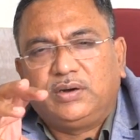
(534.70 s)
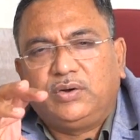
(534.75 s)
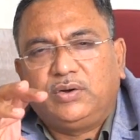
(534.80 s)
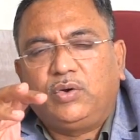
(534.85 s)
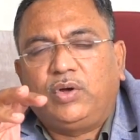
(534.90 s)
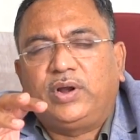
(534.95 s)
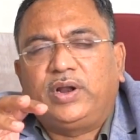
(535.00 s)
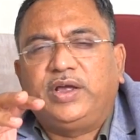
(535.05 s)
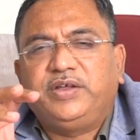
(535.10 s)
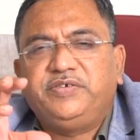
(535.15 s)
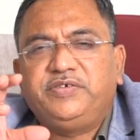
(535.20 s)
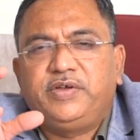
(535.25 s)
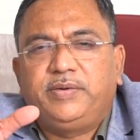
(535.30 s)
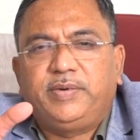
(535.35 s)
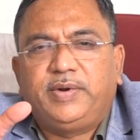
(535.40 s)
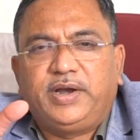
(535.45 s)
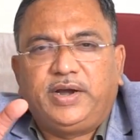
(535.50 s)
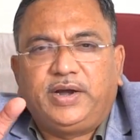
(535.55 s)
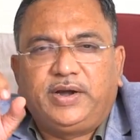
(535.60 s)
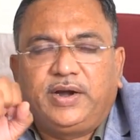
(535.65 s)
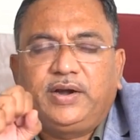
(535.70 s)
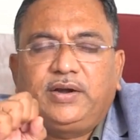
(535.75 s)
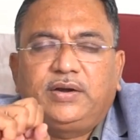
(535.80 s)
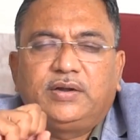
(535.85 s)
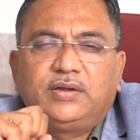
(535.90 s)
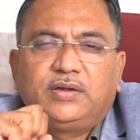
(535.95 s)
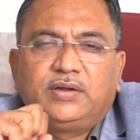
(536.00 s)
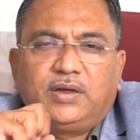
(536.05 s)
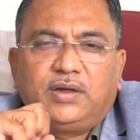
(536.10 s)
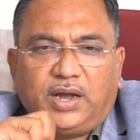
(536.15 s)
non-Ig mediated
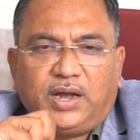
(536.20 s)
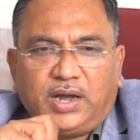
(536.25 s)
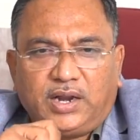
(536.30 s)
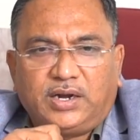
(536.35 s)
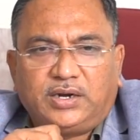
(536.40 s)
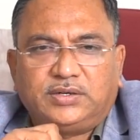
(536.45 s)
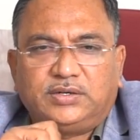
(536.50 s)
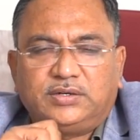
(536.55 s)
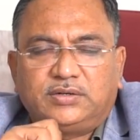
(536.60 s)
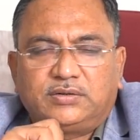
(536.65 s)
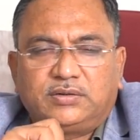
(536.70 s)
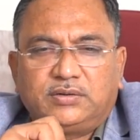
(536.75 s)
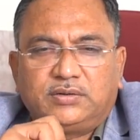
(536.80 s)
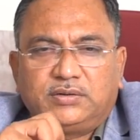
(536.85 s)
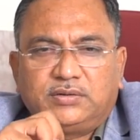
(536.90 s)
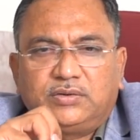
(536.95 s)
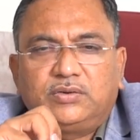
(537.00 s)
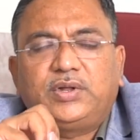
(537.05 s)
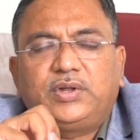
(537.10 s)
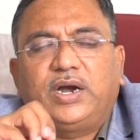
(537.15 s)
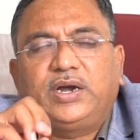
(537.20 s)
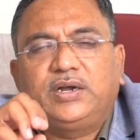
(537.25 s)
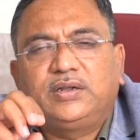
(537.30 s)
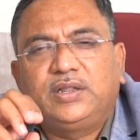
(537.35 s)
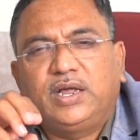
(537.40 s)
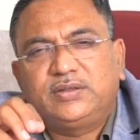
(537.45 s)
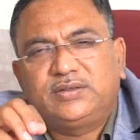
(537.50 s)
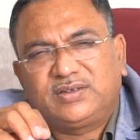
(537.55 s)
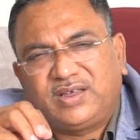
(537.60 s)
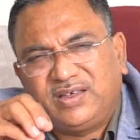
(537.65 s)
allergies. So
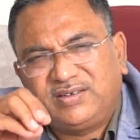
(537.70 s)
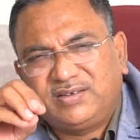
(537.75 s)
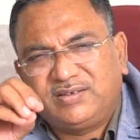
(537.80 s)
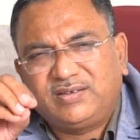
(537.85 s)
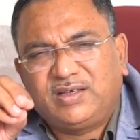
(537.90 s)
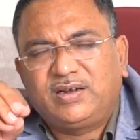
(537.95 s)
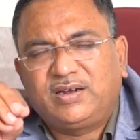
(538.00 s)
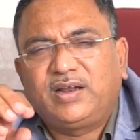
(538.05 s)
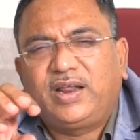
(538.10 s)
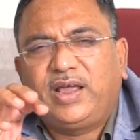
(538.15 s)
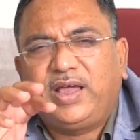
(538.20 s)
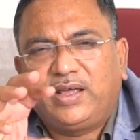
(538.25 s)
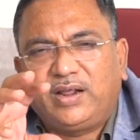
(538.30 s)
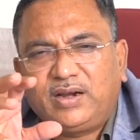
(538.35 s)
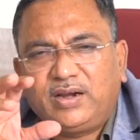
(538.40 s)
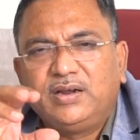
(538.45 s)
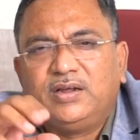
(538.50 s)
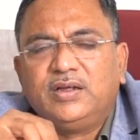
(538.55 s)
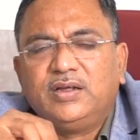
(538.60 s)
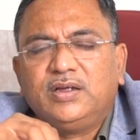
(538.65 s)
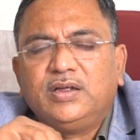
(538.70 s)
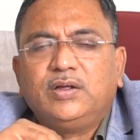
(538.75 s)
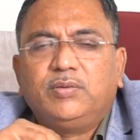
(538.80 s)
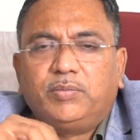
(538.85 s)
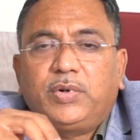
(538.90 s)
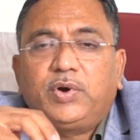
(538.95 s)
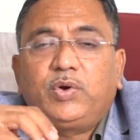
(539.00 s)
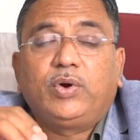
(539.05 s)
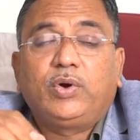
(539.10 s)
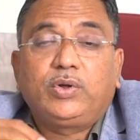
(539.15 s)
that cases are rare,
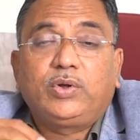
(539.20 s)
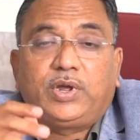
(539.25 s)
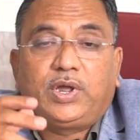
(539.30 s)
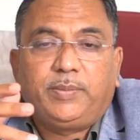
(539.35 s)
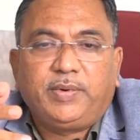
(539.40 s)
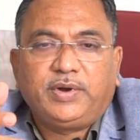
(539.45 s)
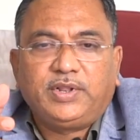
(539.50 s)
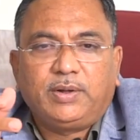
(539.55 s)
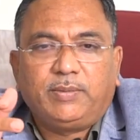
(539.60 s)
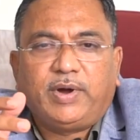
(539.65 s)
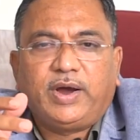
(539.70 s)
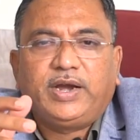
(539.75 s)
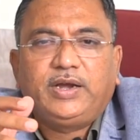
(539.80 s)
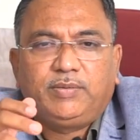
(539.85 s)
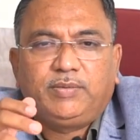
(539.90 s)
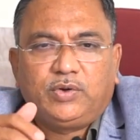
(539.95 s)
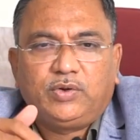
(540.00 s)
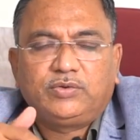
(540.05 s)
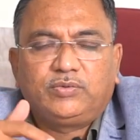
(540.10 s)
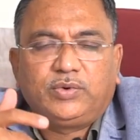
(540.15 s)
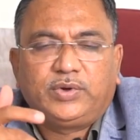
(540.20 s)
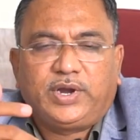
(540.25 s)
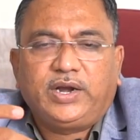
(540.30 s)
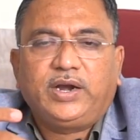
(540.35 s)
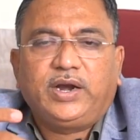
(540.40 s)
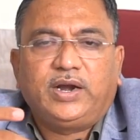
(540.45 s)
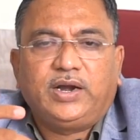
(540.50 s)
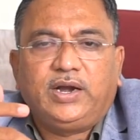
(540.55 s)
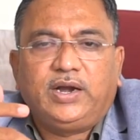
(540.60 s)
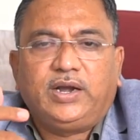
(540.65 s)
but we have to keep in the mind because we
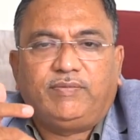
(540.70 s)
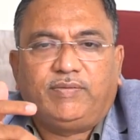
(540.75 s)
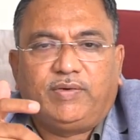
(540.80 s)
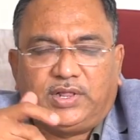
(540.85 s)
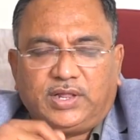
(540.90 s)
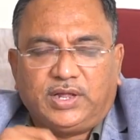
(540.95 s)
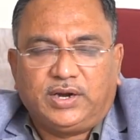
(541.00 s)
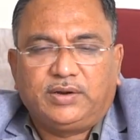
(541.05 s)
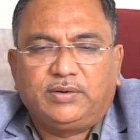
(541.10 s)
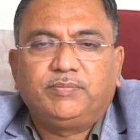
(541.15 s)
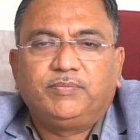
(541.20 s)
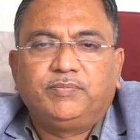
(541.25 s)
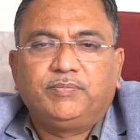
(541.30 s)
can identify that.